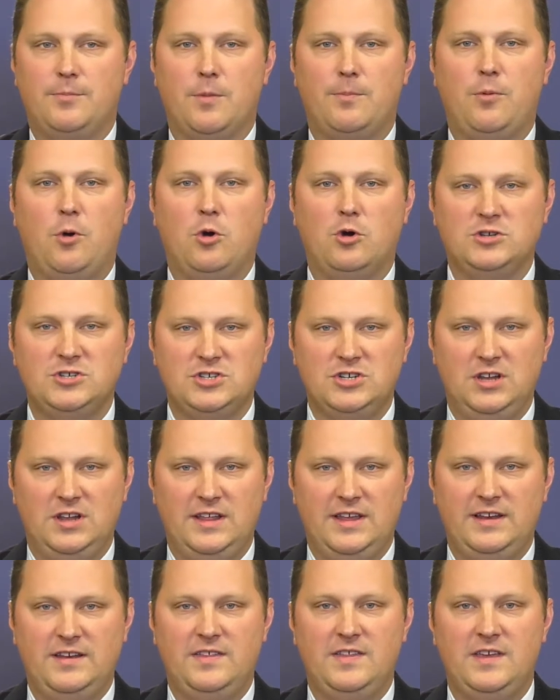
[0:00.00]

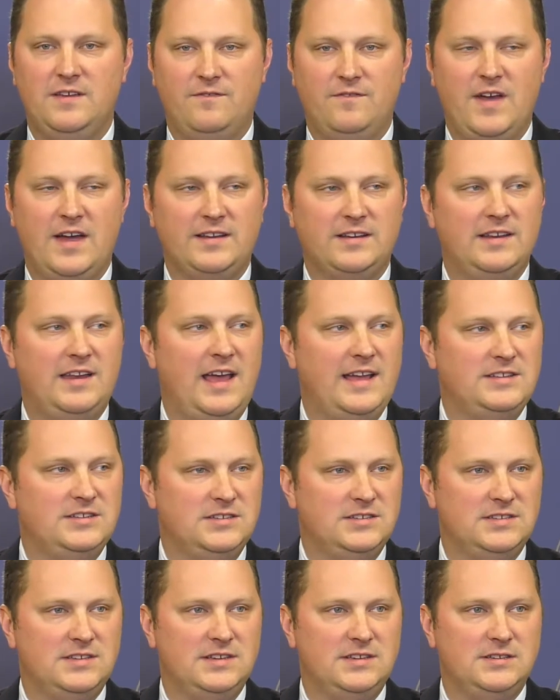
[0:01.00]
proportionally to the affected
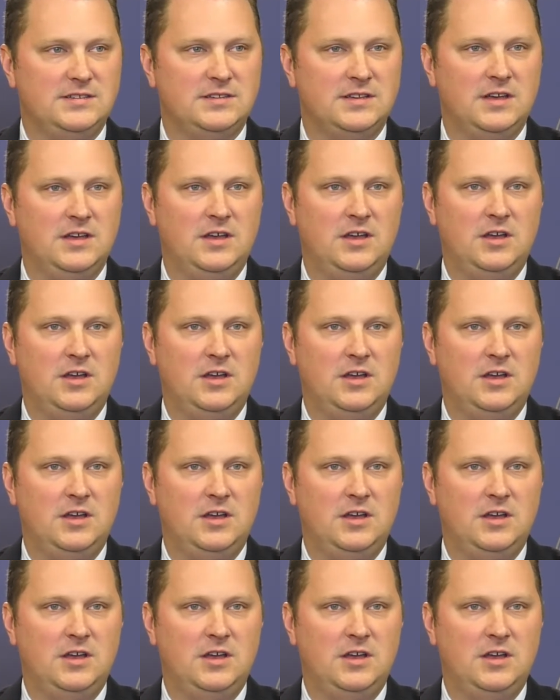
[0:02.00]
agencies.